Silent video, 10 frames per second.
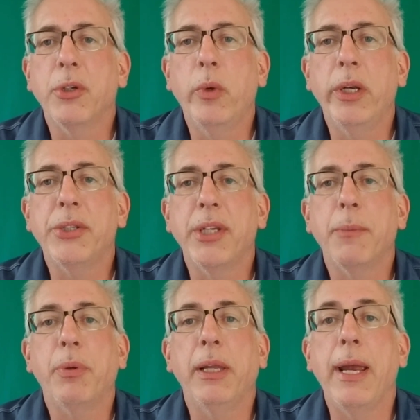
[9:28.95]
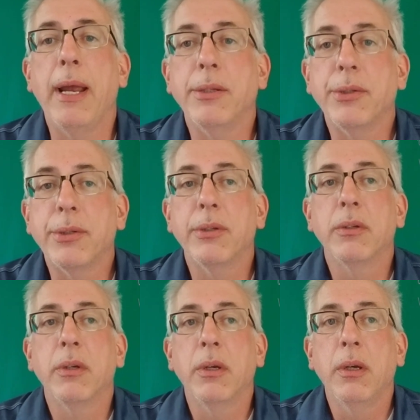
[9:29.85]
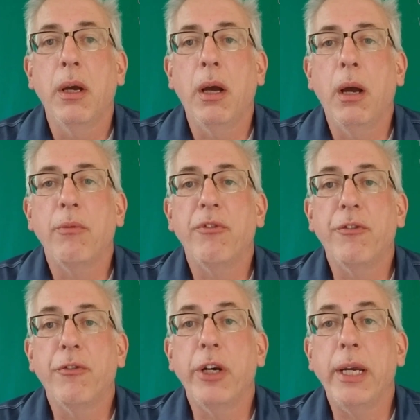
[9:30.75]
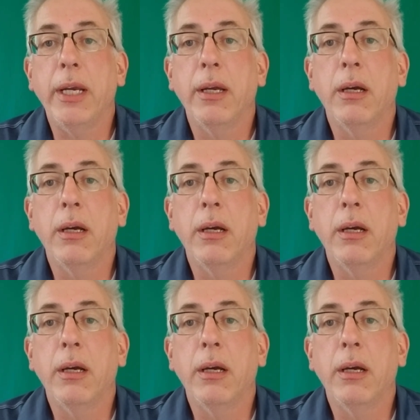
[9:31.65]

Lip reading: going to win a set of plans for free.